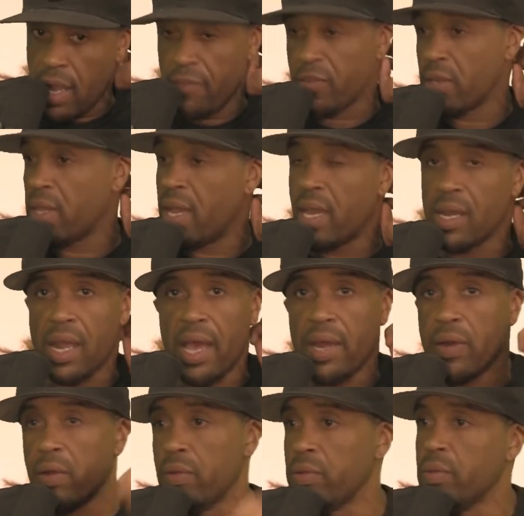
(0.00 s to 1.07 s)
Now, if you're the
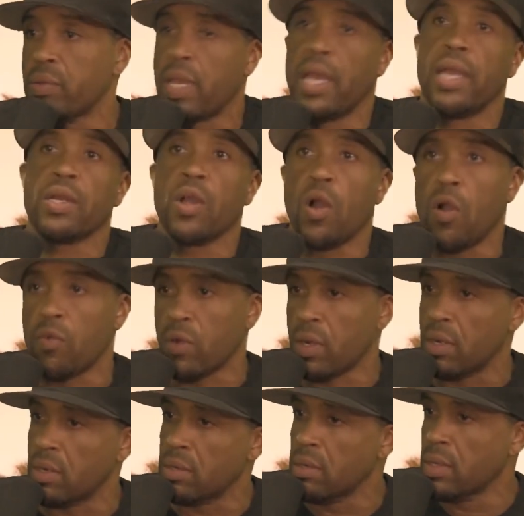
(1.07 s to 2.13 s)
headliner, you can go
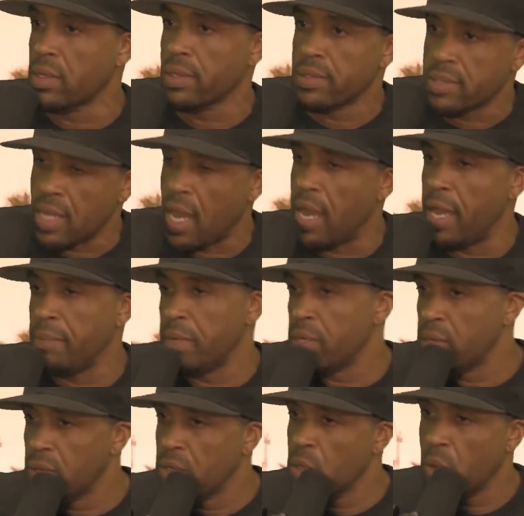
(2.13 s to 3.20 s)
over time and
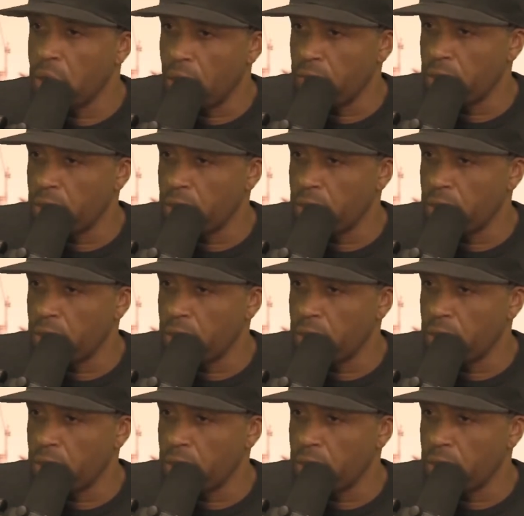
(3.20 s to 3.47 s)
do whatever you want to do.